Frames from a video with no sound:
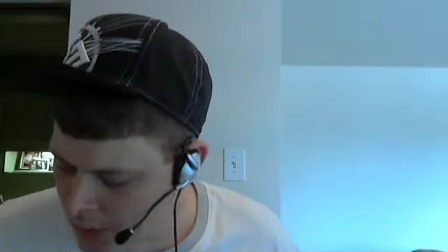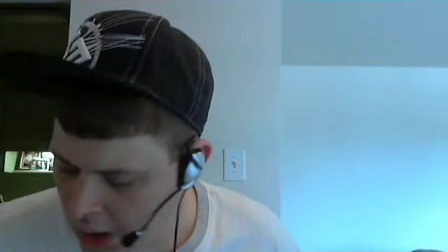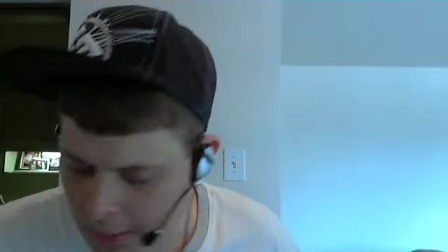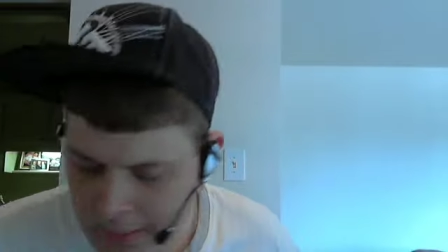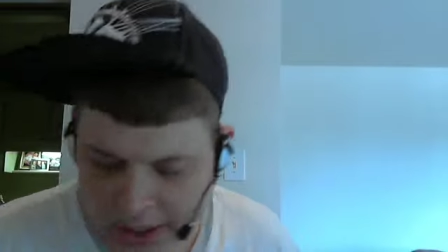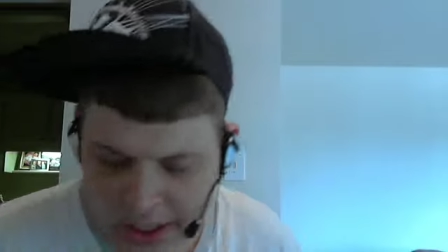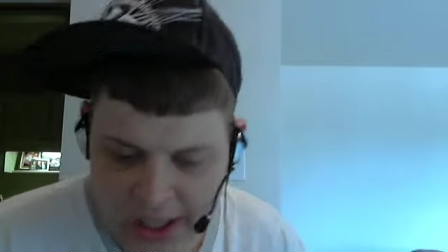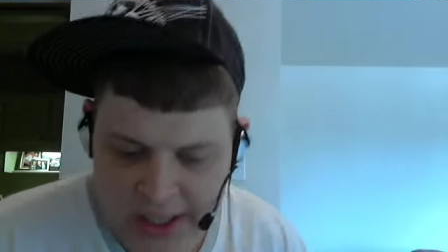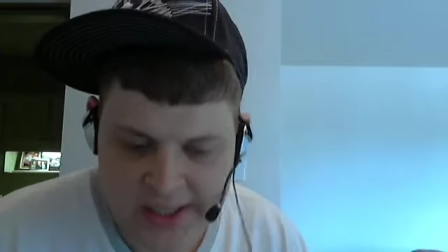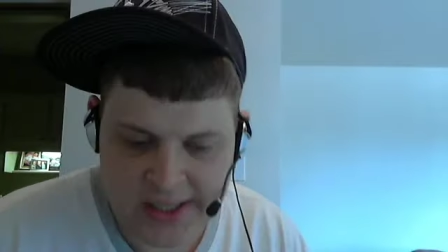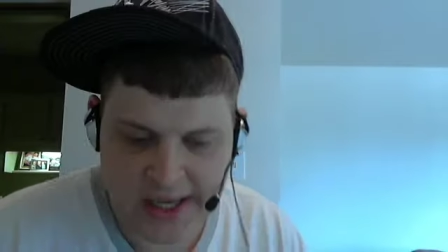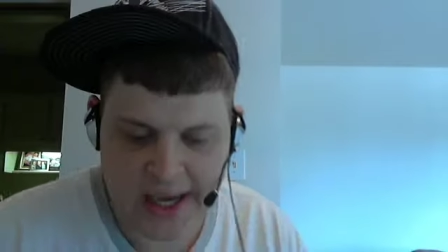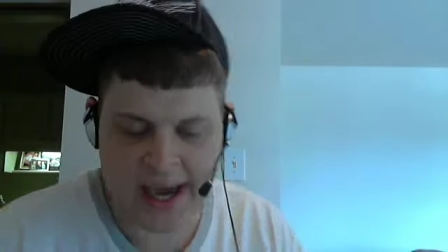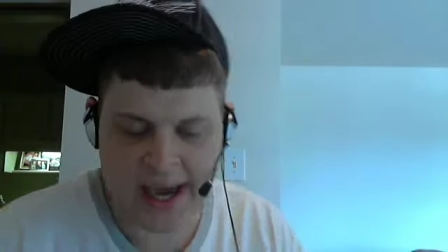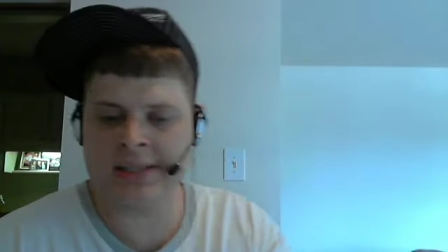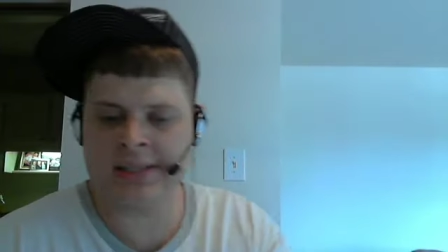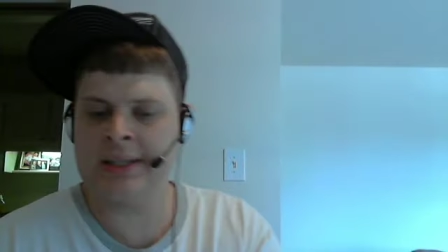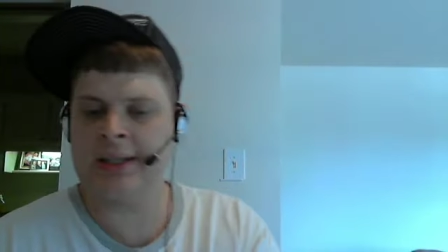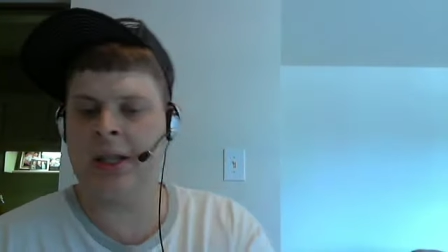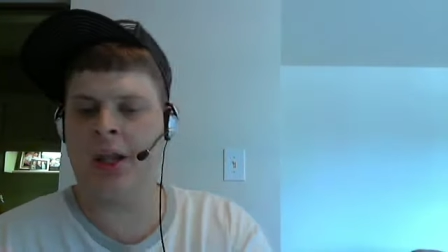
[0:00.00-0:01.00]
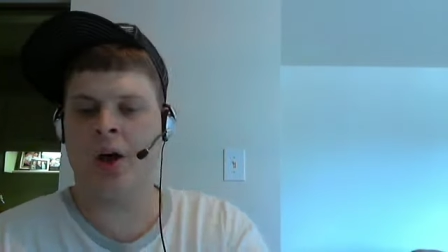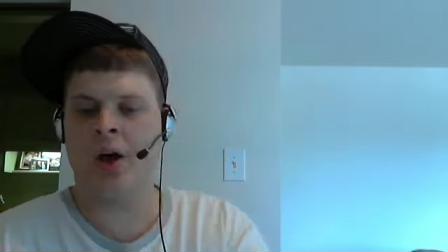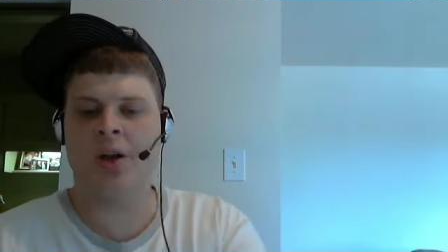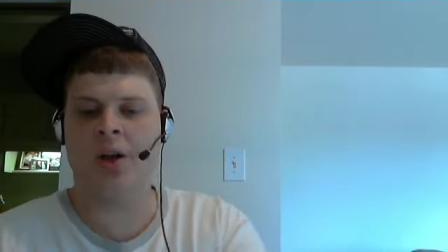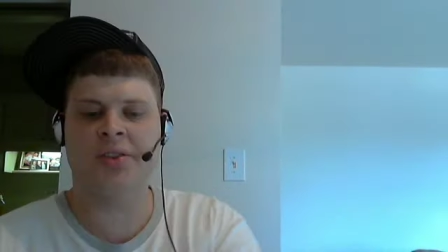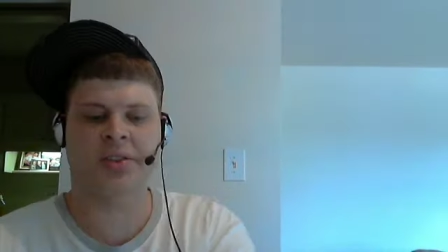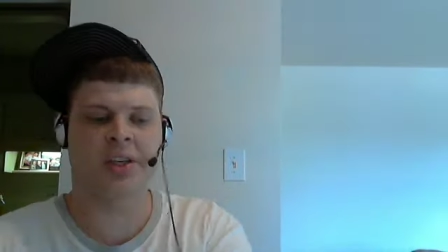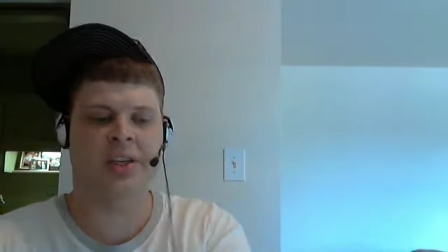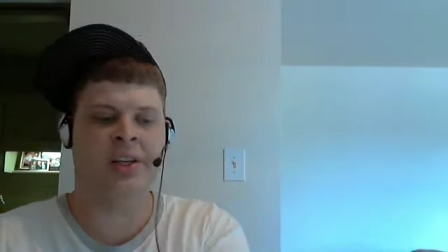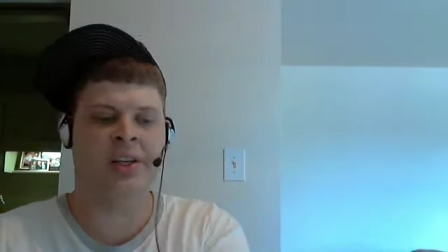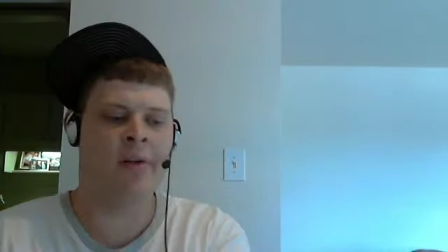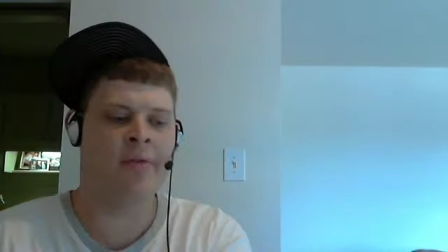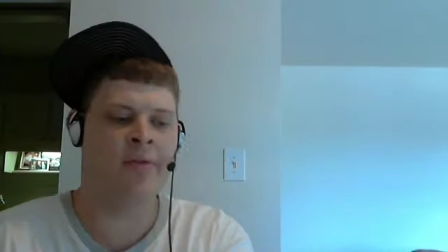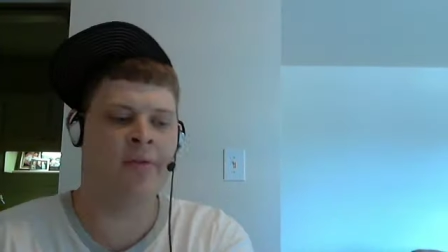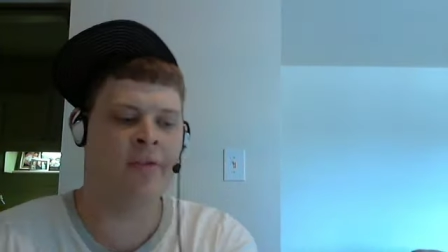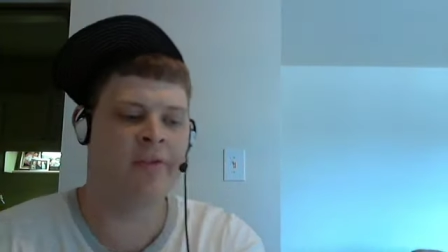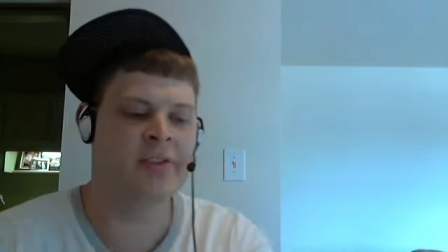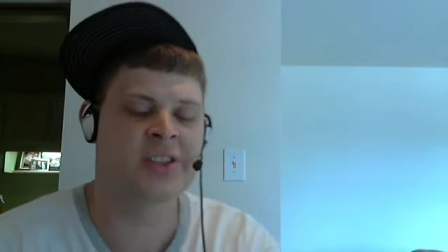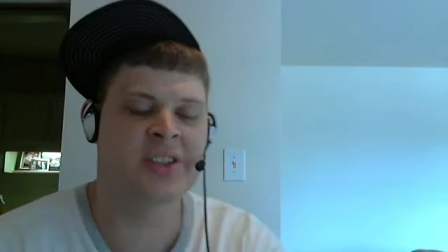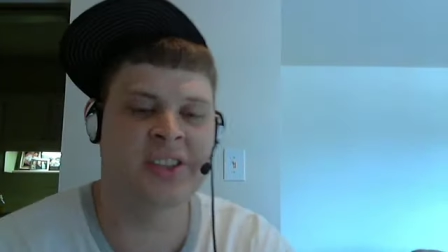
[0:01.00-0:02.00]
because he hasn't lost enough
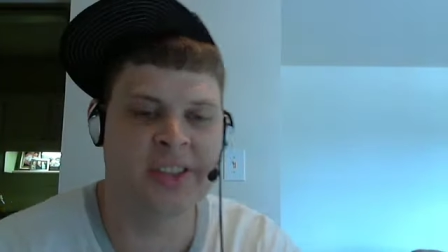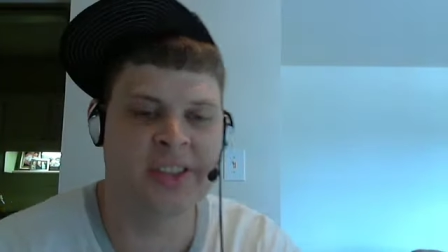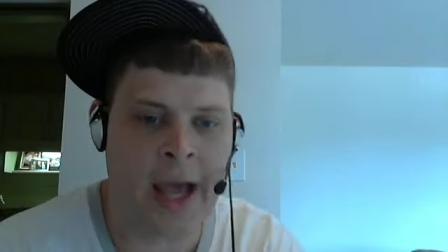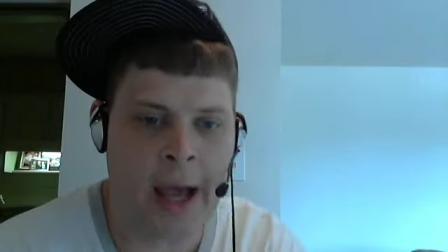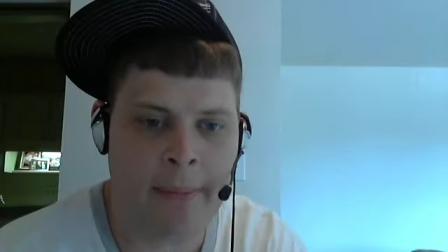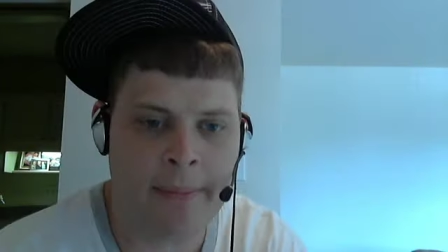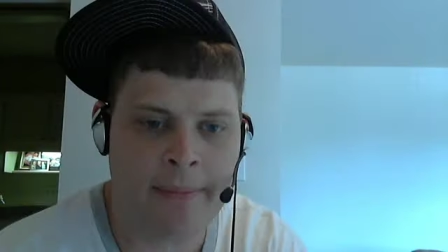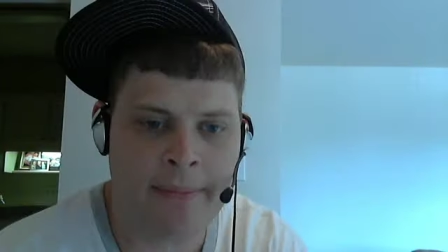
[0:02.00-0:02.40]
of a step